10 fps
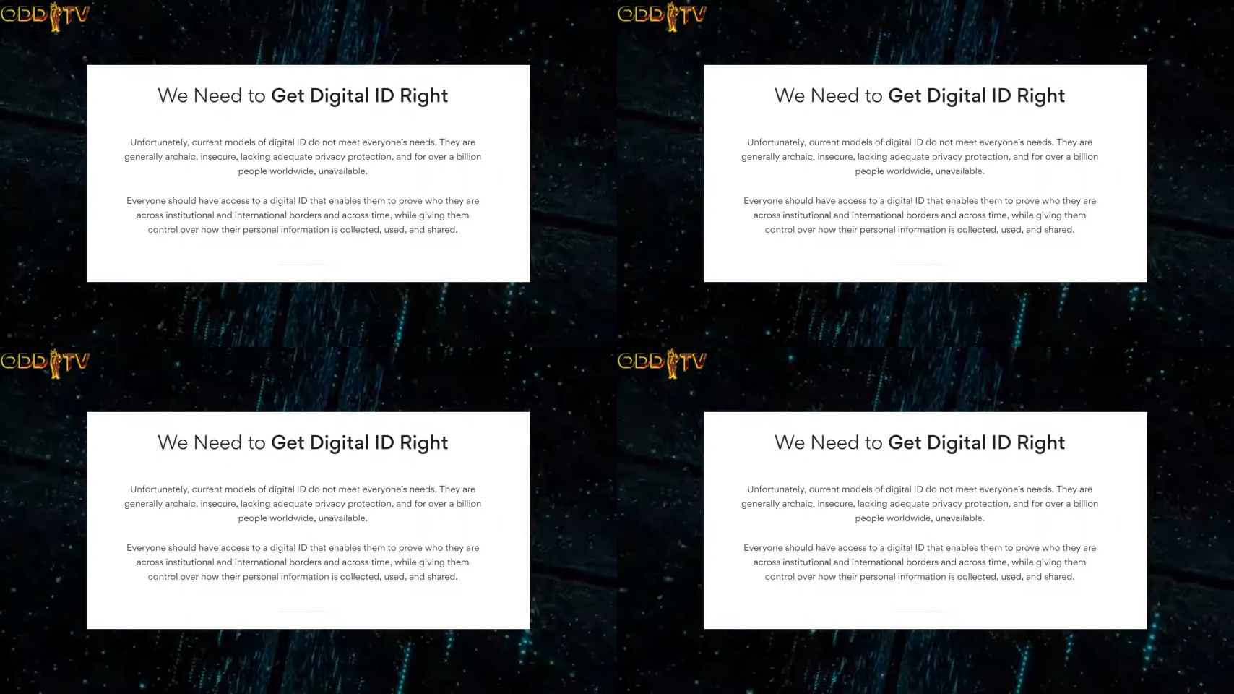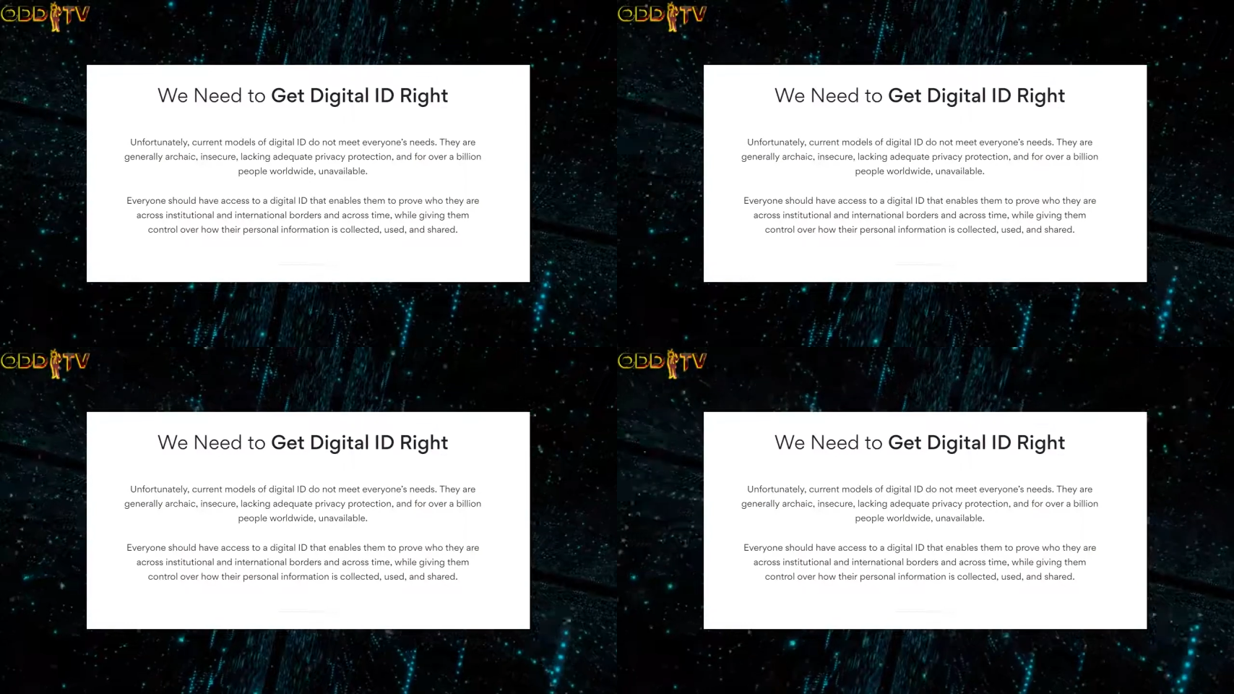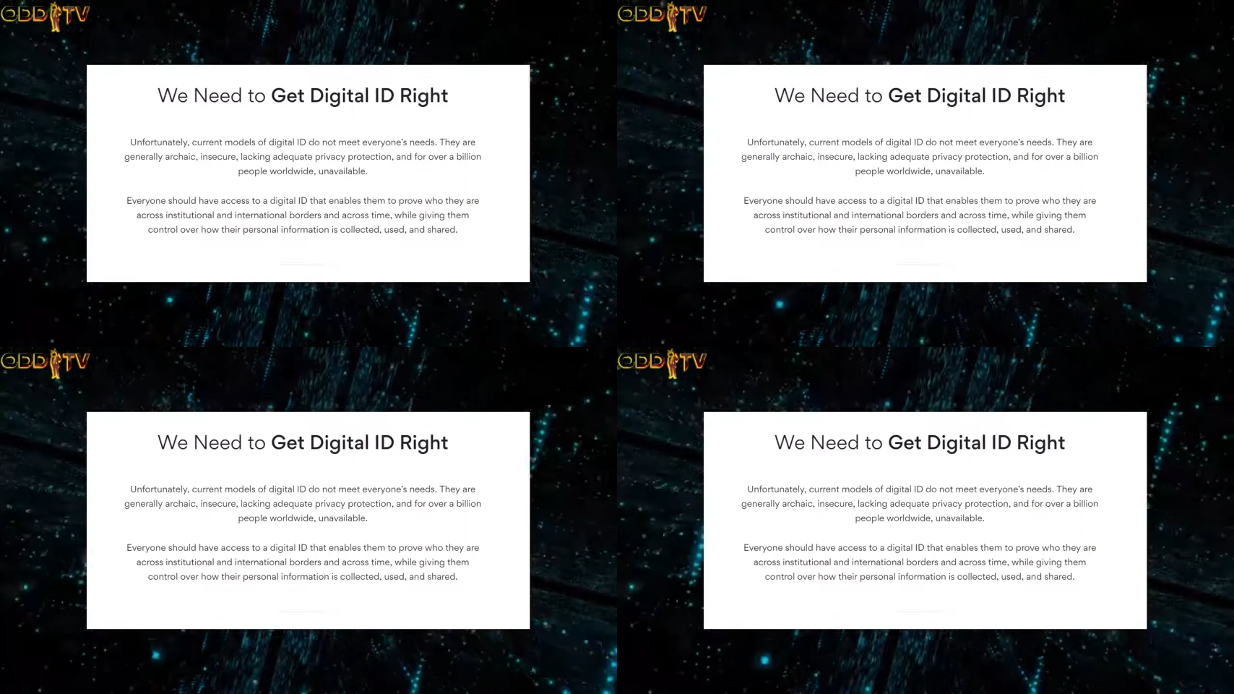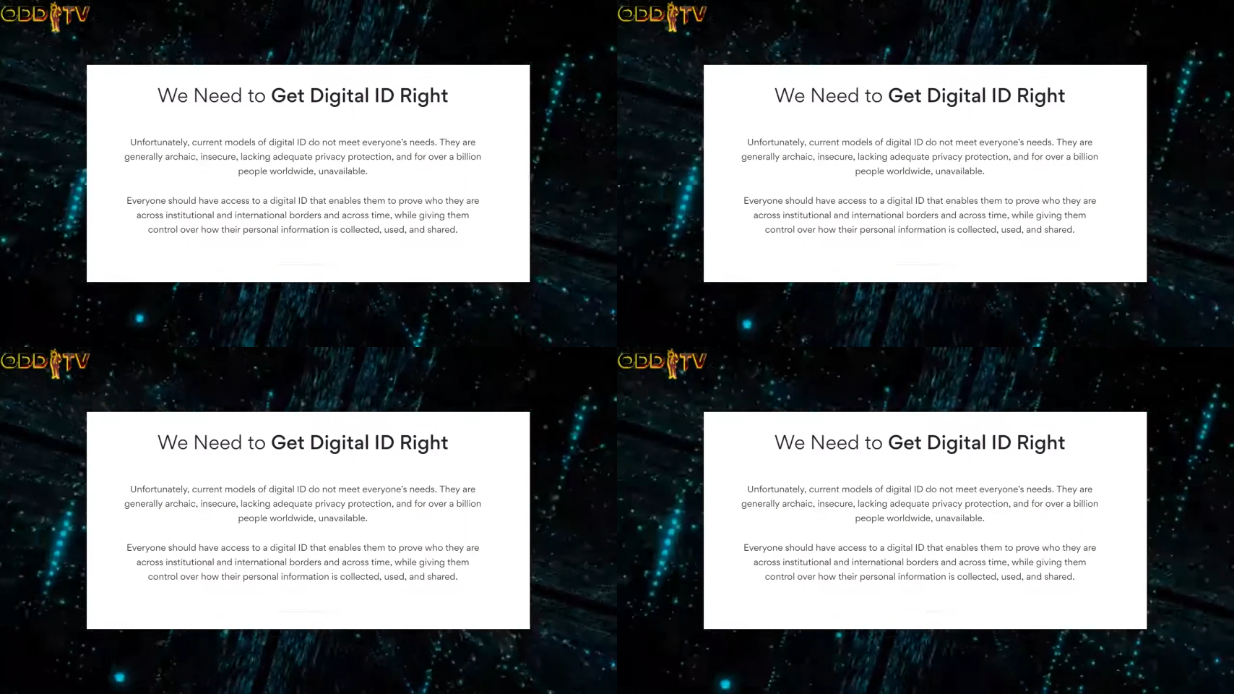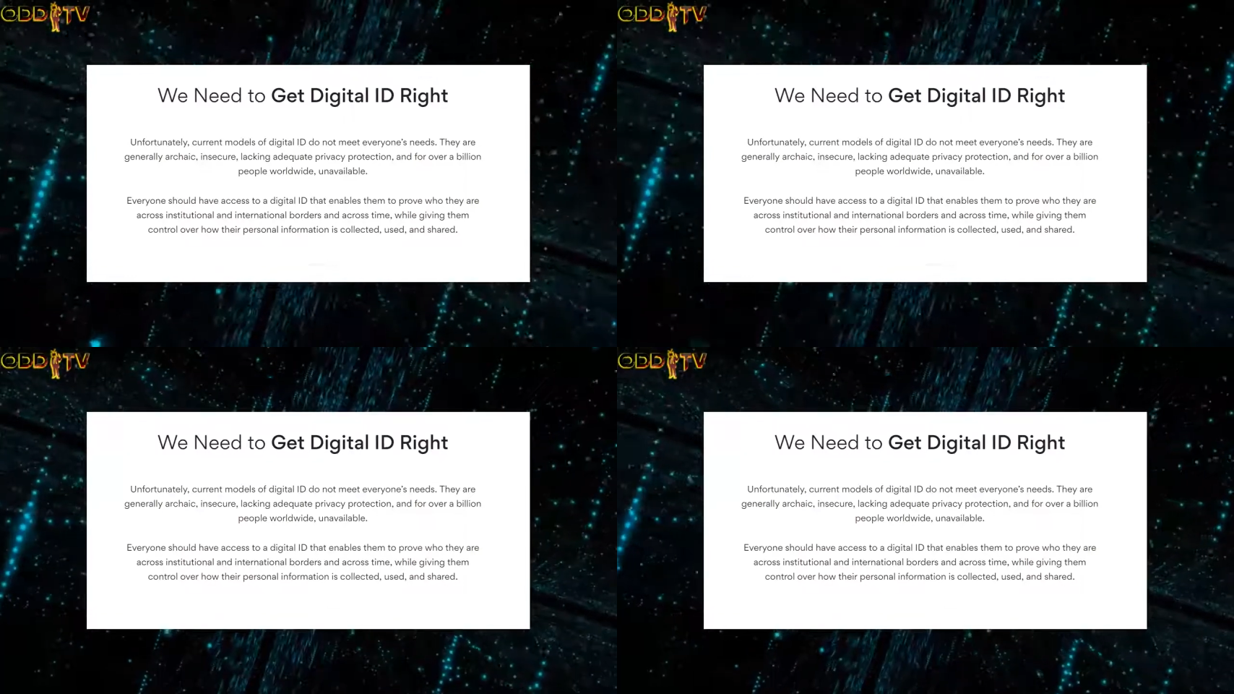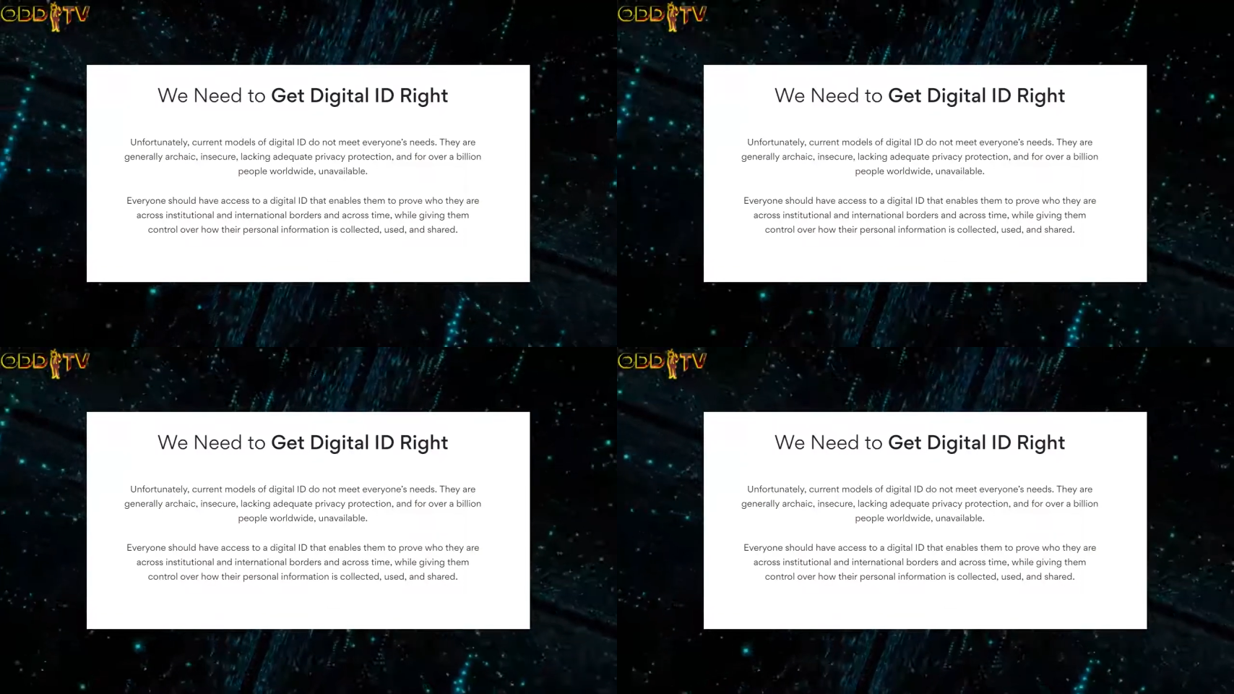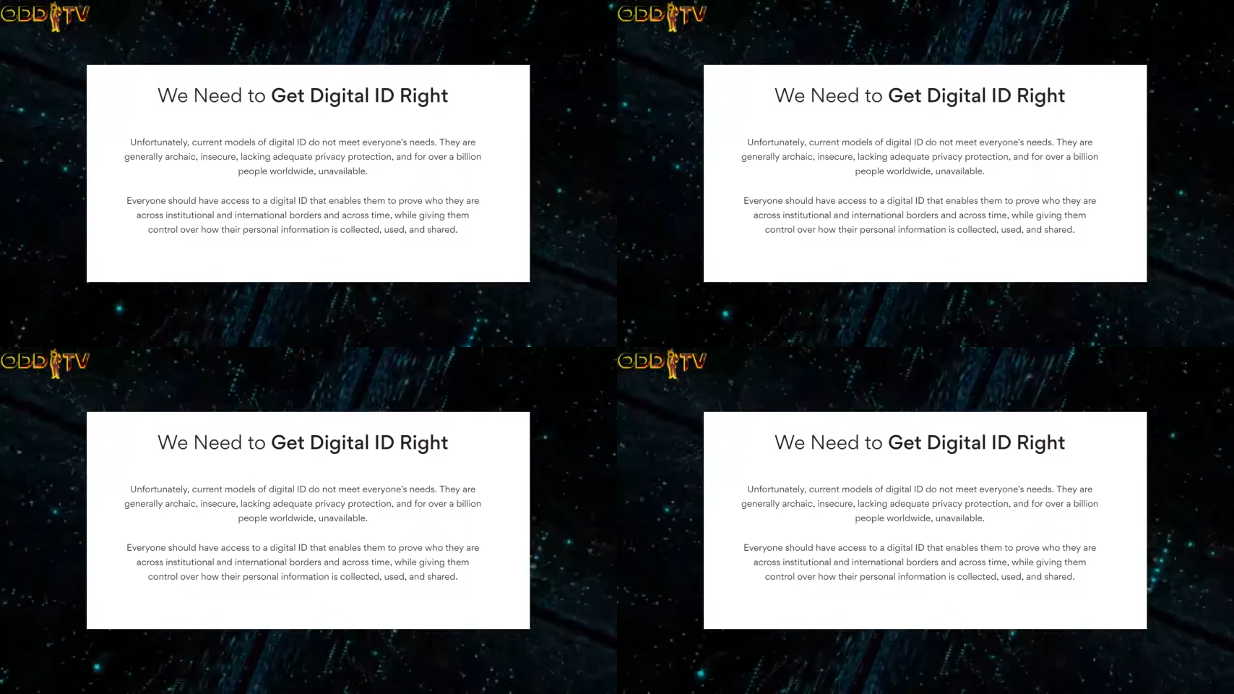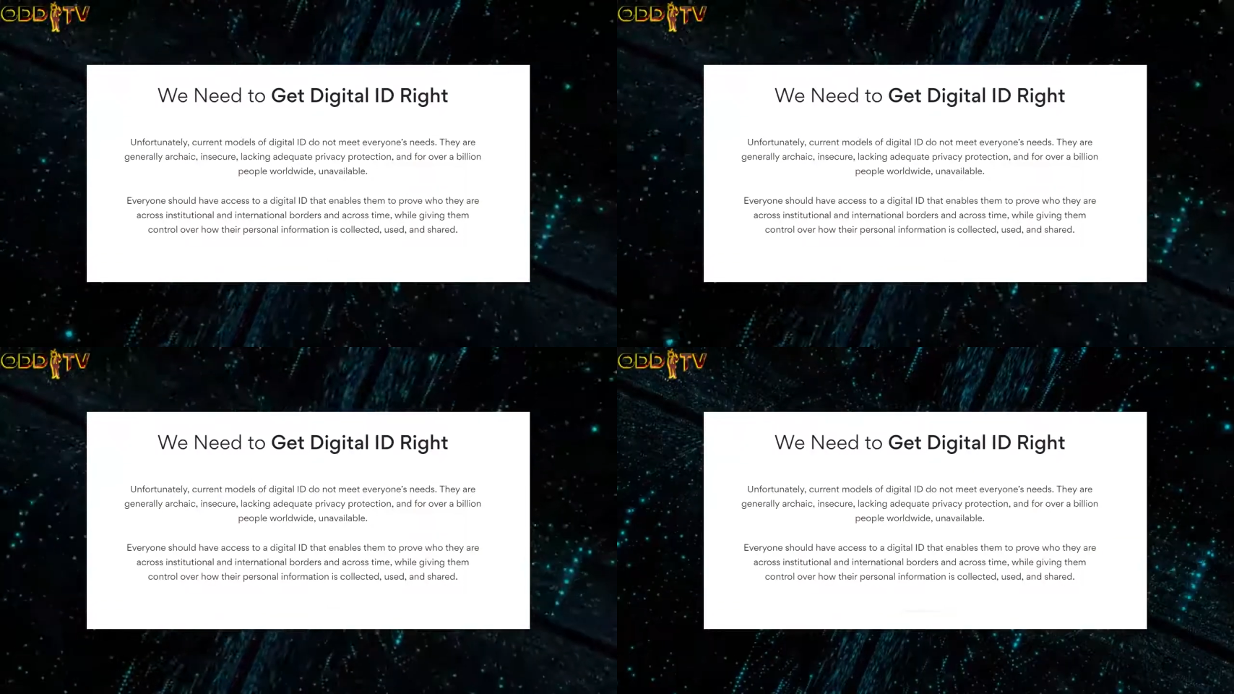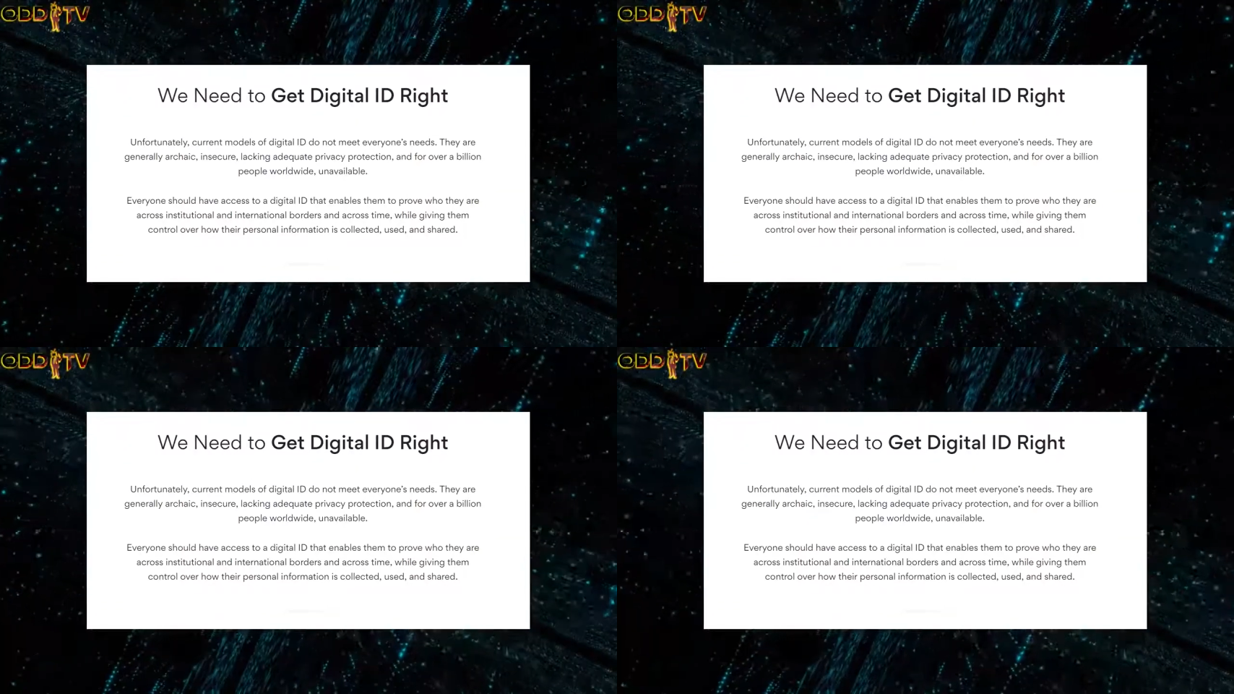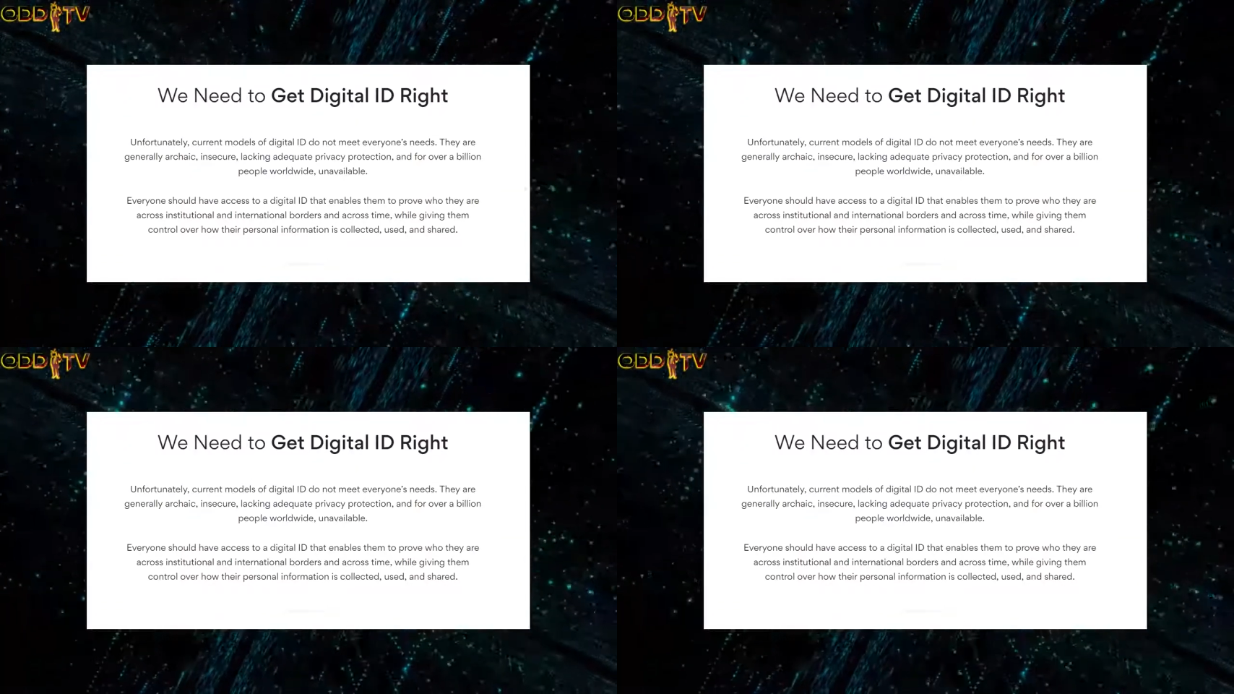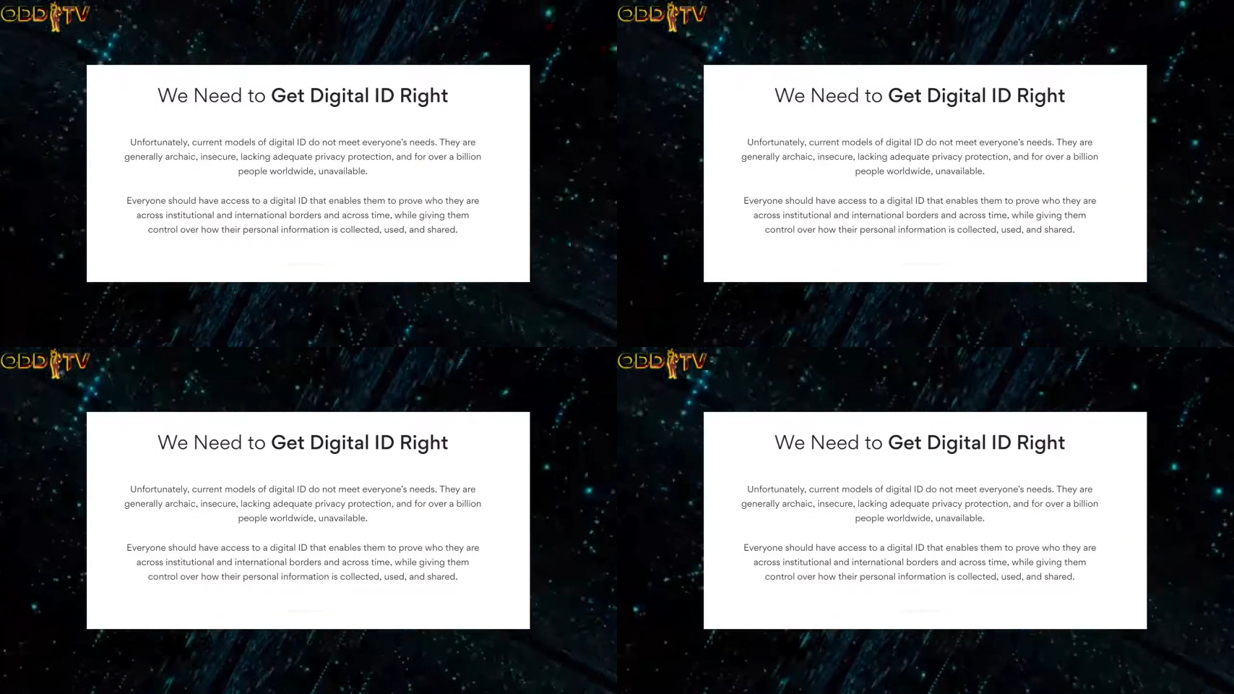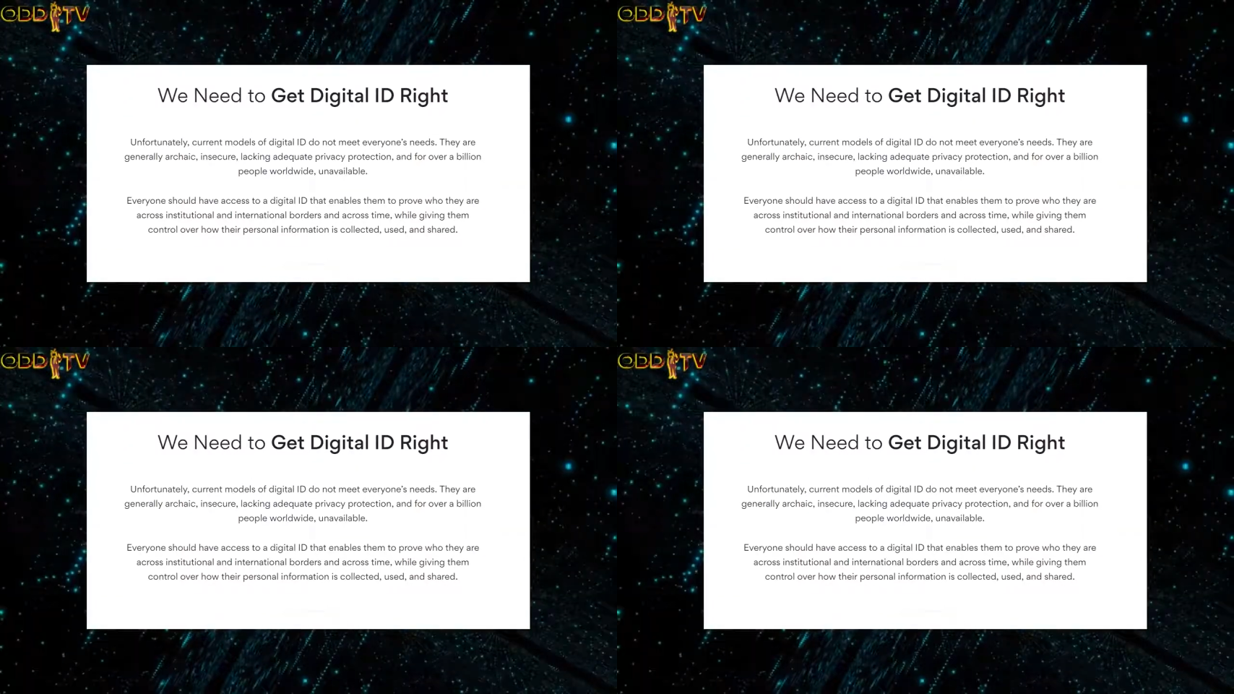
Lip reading: [unreadable: no face in view]